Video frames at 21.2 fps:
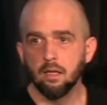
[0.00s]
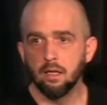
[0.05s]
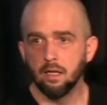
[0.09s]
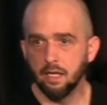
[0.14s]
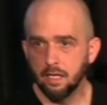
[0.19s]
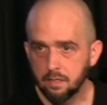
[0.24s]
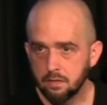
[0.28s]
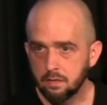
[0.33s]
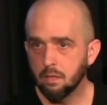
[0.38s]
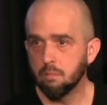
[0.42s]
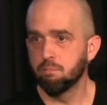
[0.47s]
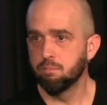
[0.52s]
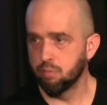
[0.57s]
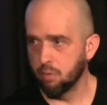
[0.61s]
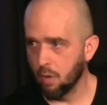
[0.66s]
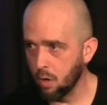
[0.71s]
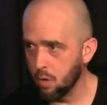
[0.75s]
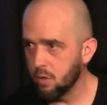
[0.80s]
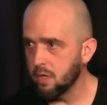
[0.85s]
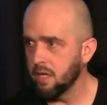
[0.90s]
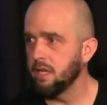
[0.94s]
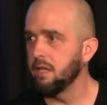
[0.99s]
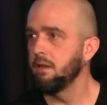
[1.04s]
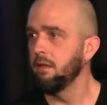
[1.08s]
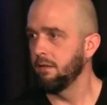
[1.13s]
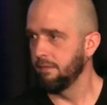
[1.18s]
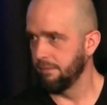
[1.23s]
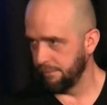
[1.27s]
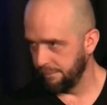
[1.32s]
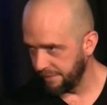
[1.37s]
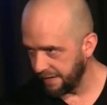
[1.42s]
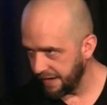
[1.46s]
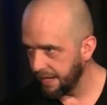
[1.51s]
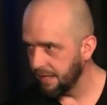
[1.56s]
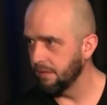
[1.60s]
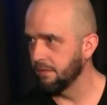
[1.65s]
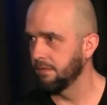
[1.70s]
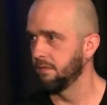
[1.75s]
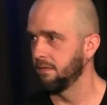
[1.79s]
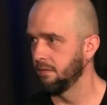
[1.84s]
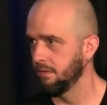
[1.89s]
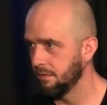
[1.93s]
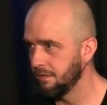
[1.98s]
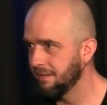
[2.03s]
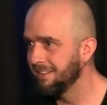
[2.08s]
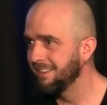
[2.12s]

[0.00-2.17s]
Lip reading: It's a broken vase